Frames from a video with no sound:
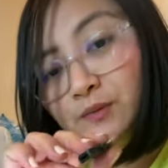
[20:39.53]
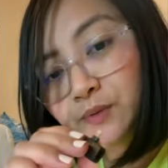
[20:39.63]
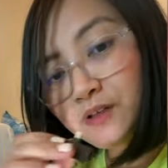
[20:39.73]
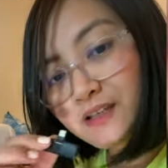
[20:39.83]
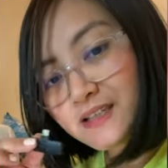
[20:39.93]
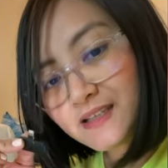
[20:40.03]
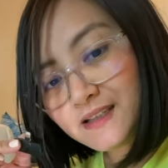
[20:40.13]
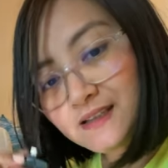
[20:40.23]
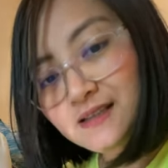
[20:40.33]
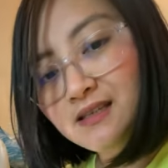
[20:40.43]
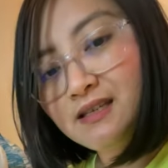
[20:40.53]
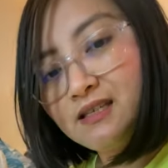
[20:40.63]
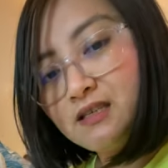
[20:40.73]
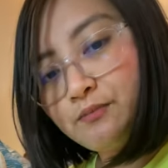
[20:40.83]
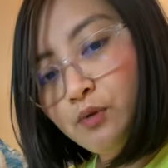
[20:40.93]
plug it in.
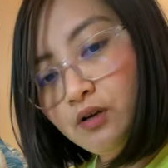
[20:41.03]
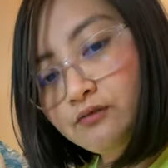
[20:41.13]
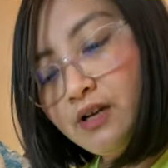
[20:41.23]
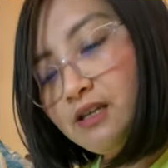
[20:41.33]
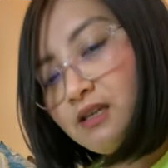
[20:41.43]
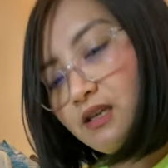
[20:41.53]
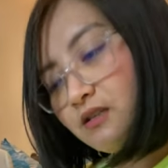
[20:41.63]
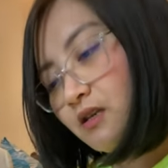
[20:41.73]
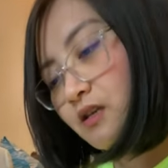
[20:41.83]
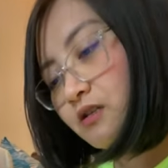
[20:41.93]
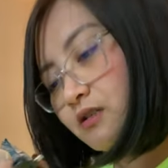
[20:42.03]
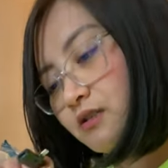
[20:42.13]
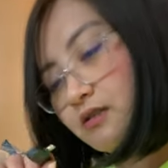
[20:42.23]
Just plug right in here, and